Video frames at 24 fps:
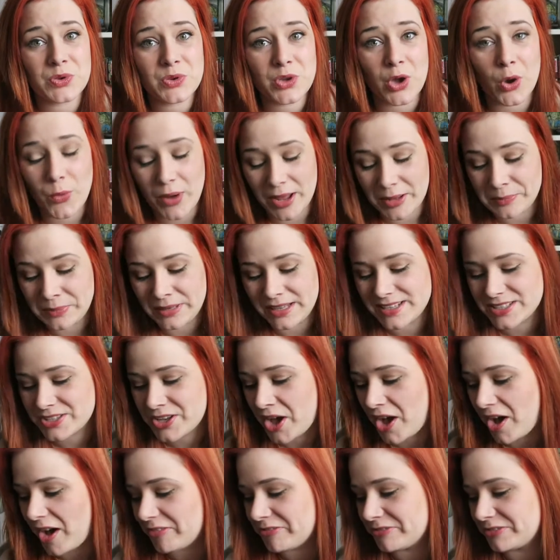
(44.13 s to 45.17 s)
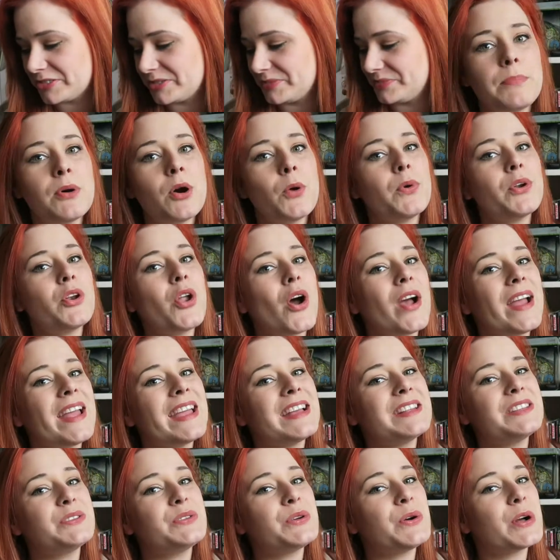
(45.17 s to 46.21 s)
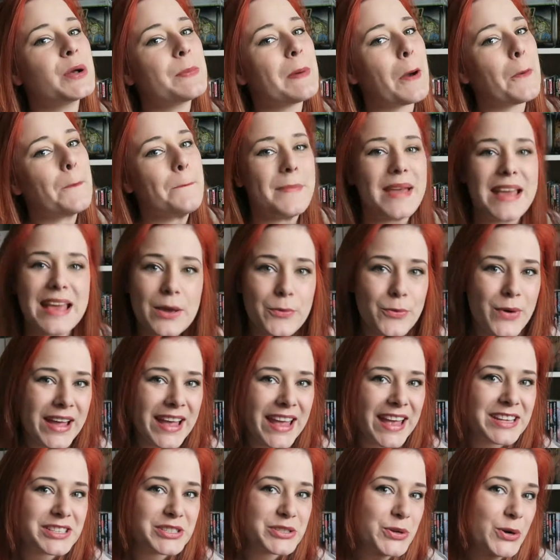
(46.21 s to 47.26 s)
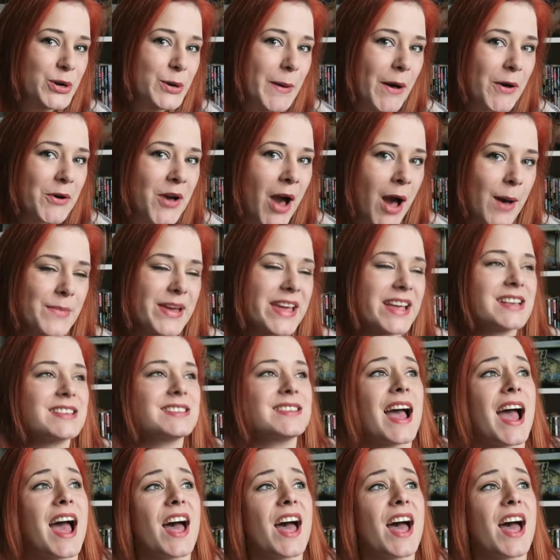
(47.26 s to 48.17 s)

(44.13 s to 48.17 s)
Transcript: Go away, please, cough. But we're not here to talk about me, we're here to talk about comics.